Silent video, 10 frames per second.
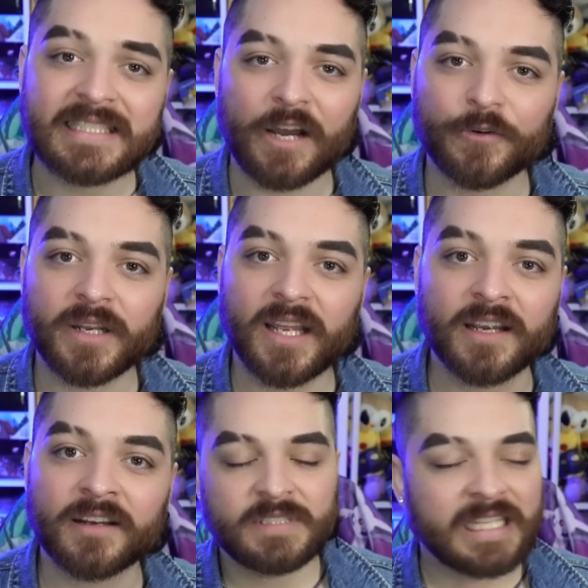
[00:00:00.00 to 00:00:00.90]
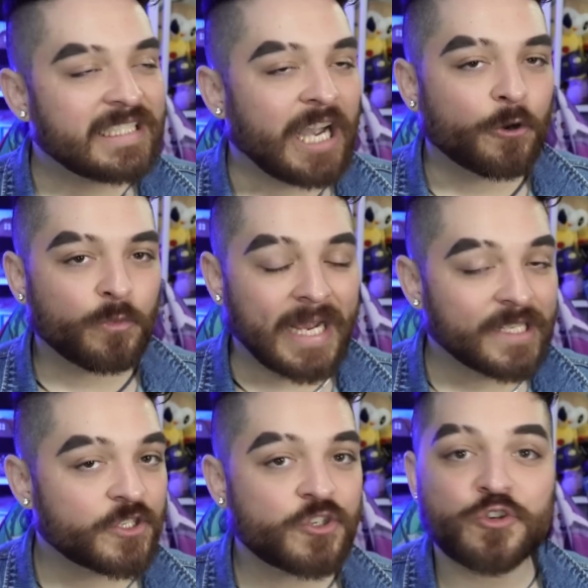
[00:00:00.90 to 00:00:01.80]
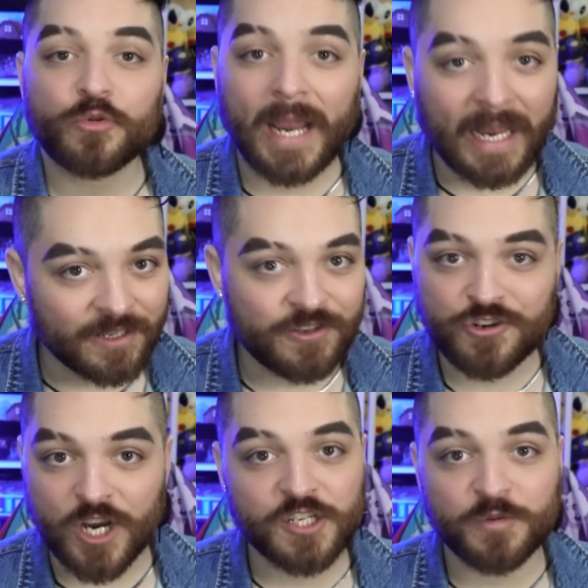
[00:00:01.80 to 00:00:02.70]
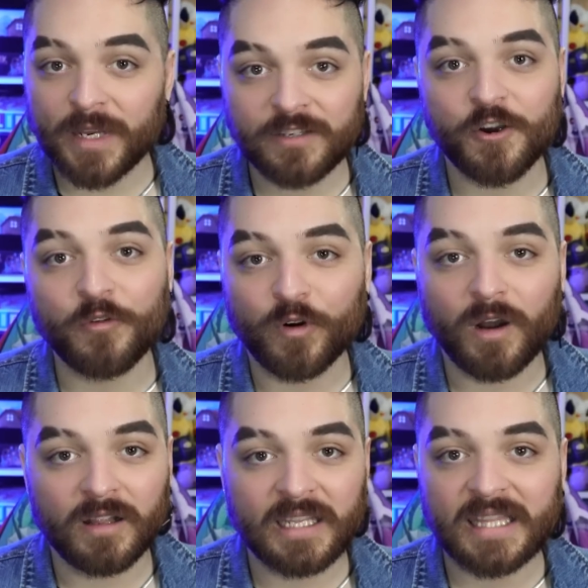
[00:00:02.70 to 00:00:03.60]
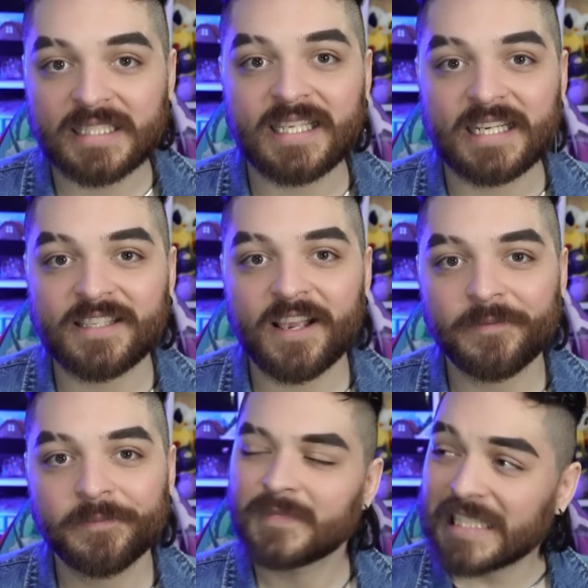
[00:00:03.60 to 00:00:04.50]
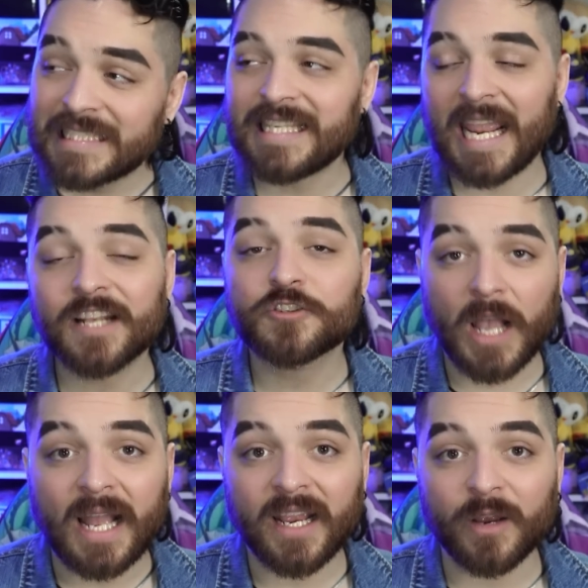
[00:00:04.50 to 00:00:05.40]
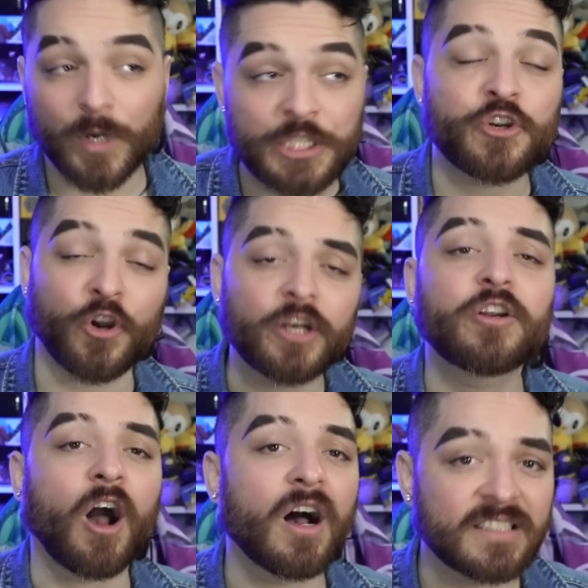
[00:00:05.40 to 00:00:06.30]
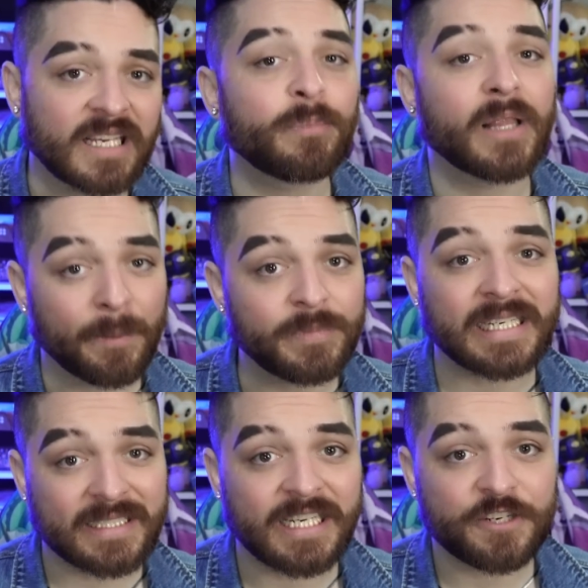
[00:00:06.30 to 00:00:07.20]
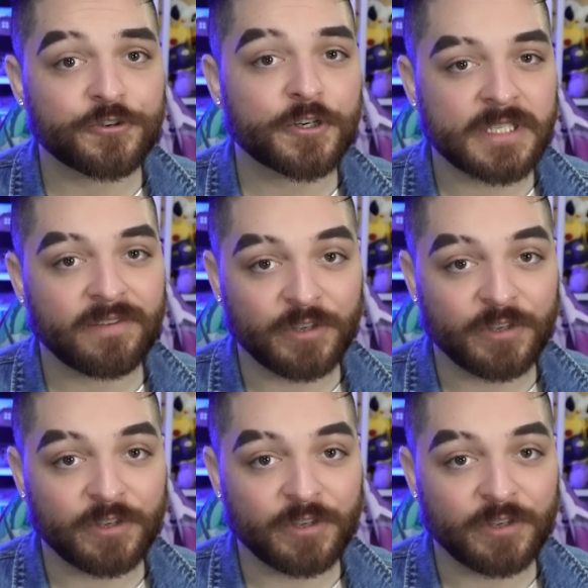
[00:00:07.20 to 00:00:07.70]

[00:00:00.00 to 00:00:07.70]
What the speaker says: sounding, the downright strange judgment overall in the season, the stage lighting which could cause epileptic seizures if